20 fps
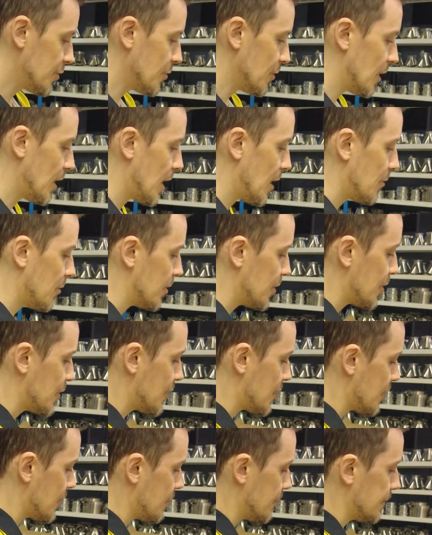to allow
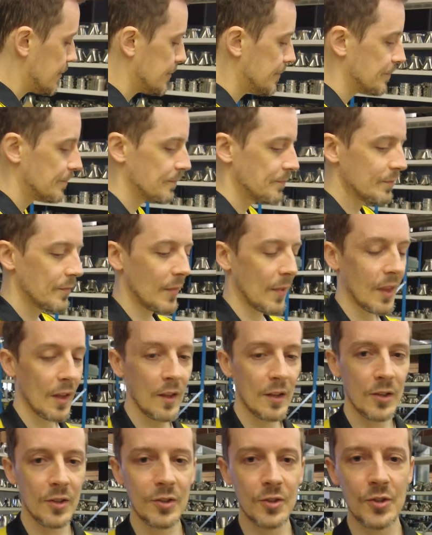us
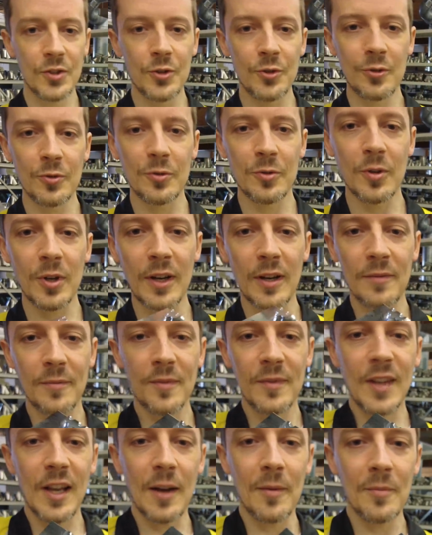to, uh,
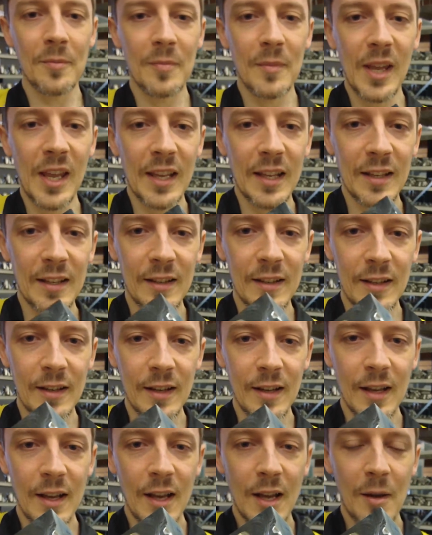yeah, make
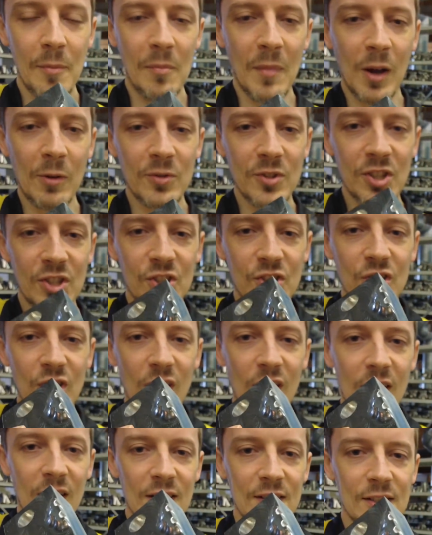mounting
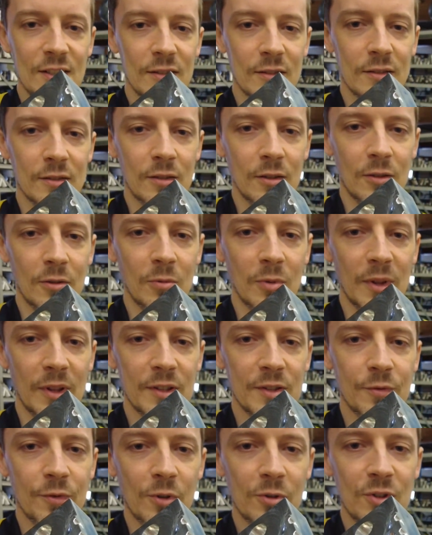jaws. Oh, will
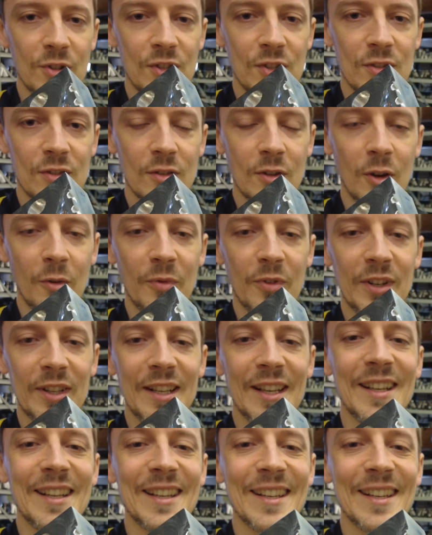this focus? Hopefully.